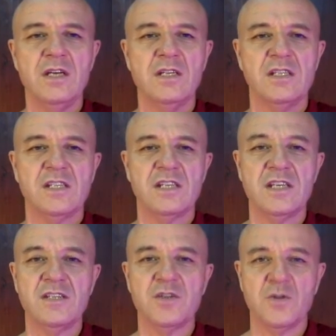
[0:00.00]

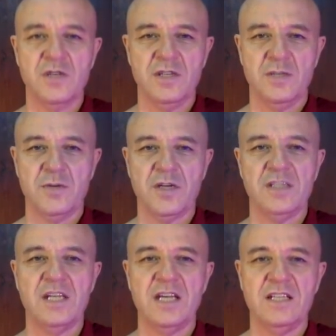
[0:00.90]
schizoid
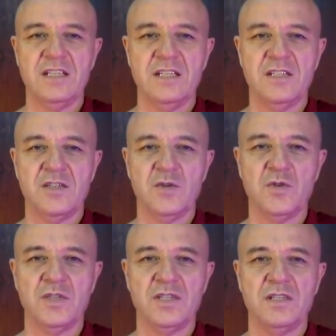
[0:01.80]
personality
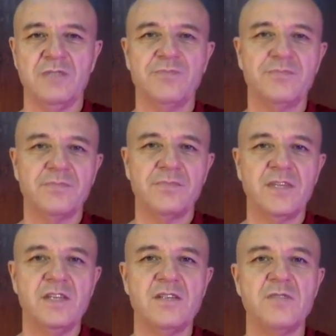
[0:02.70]
disorder
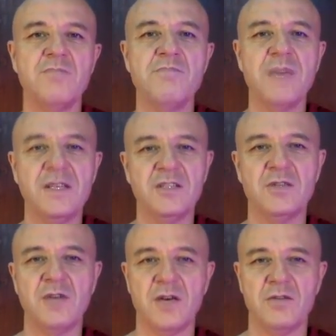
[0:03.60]
is a
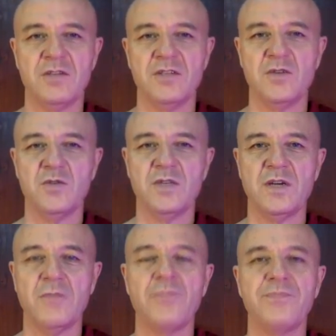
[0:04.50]
mental health
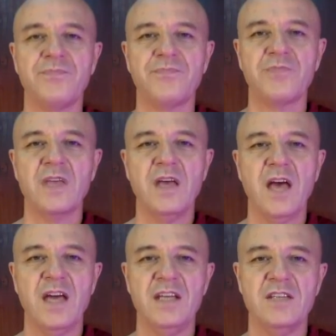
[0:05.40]
disorder
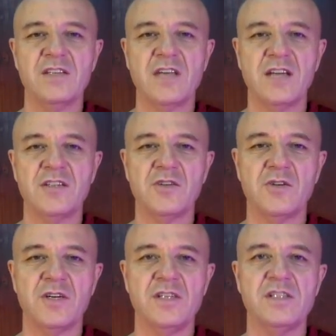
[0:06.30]
and it's
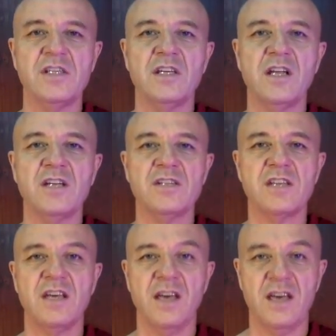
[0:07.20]
categorized in
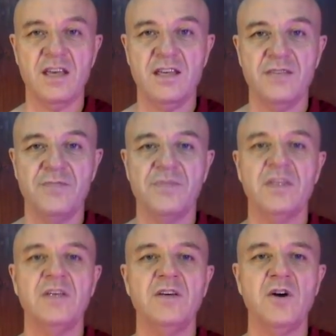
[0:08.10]
cluster A
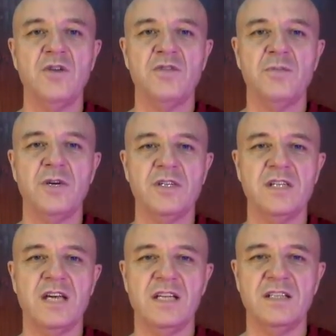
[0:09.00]
of the
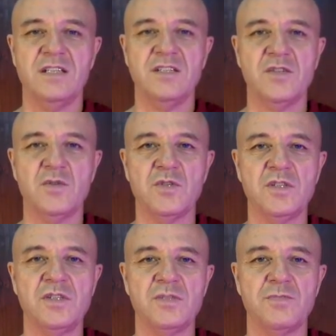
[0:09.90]
personality
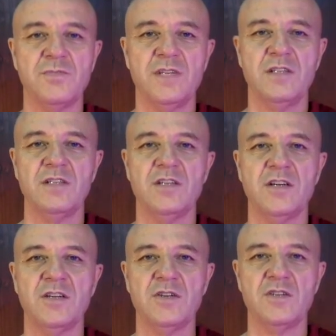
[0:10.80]
disorders in the
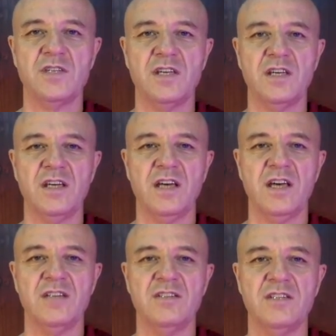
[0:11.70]
Diagnostic
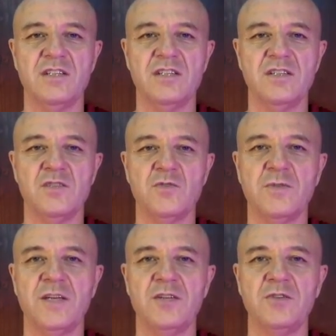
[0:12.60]
and Statistical
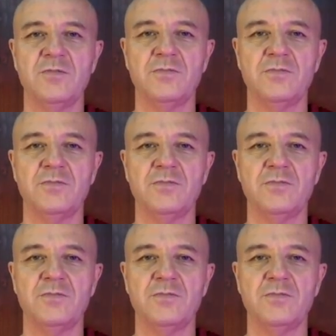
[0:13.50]
Manual.